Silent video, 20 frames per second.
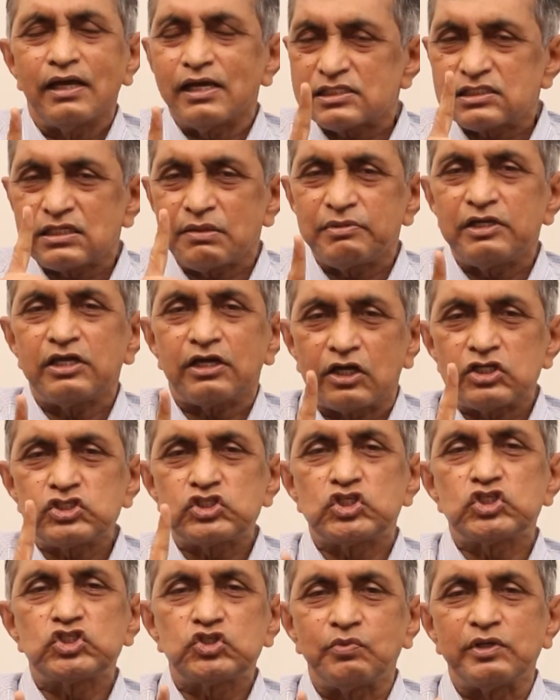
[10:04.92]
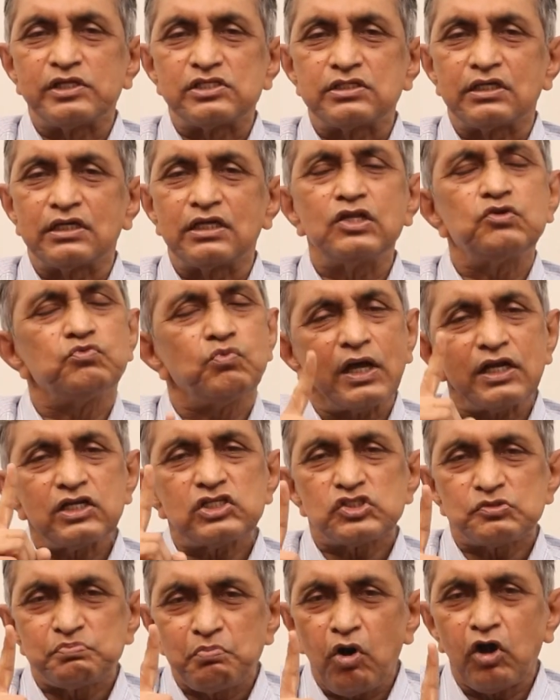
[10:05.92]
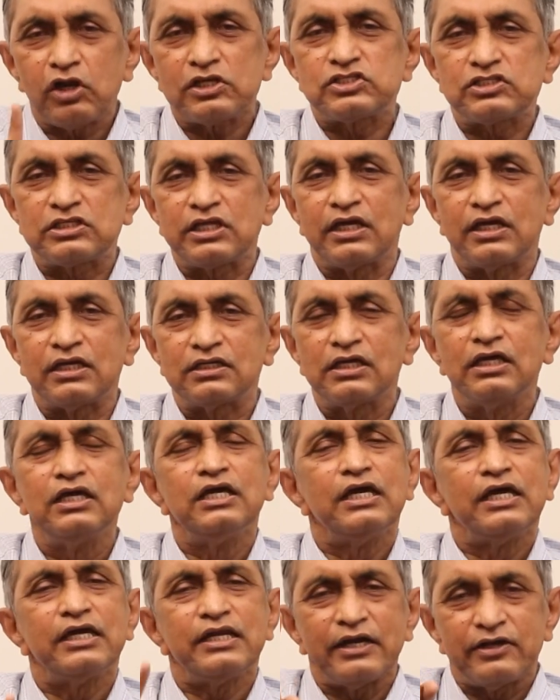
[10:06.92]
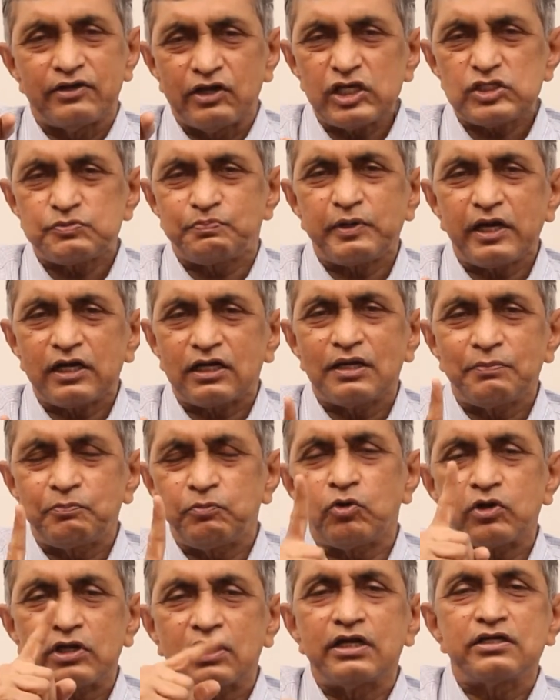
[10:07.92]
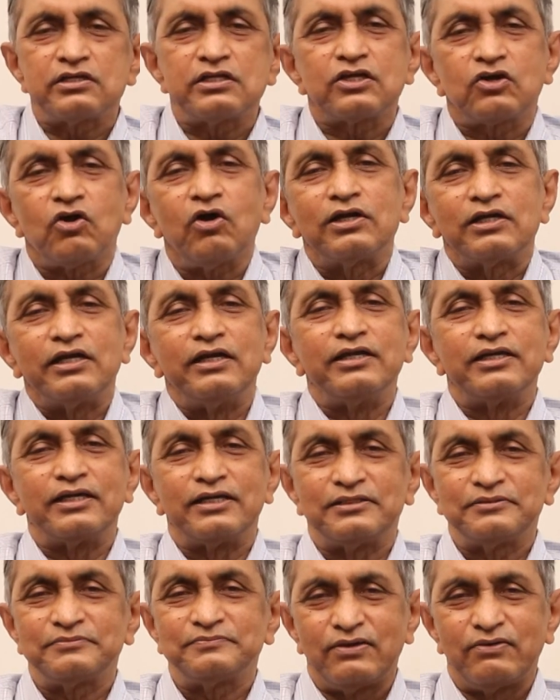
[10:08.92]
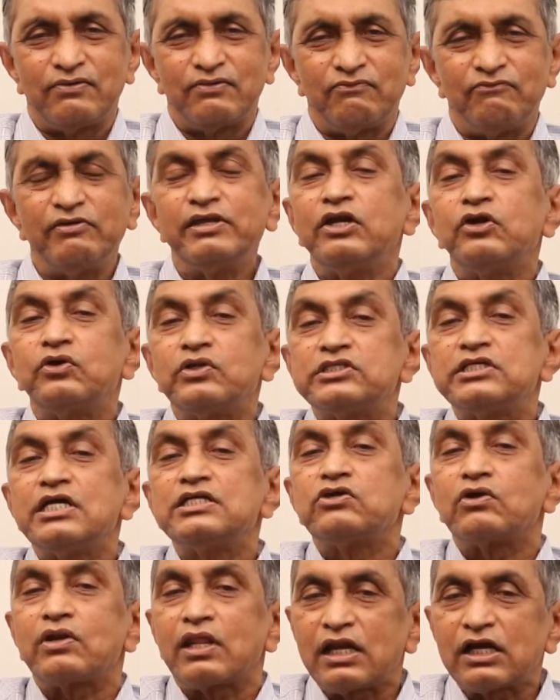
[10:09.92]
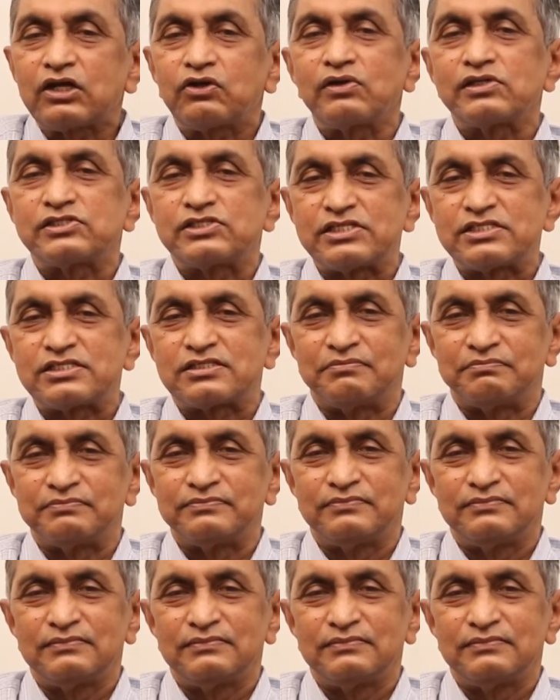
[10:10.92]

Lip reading: assembly constituency in one small state in a desperately poor country called India? We need to change our electoral system.